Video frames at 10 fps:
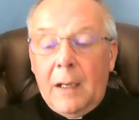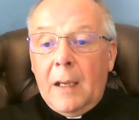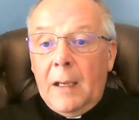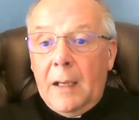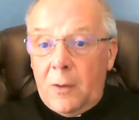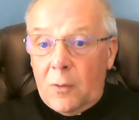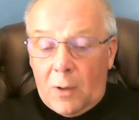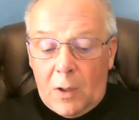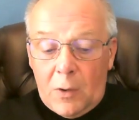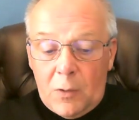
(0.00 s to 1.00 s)
in your
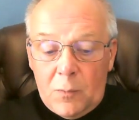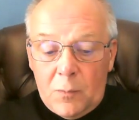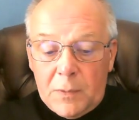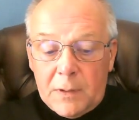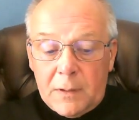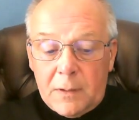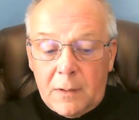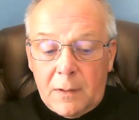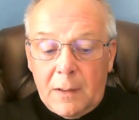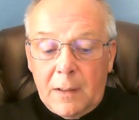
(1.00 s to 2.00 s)
homes,
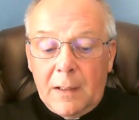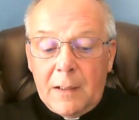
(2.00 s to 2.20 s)
and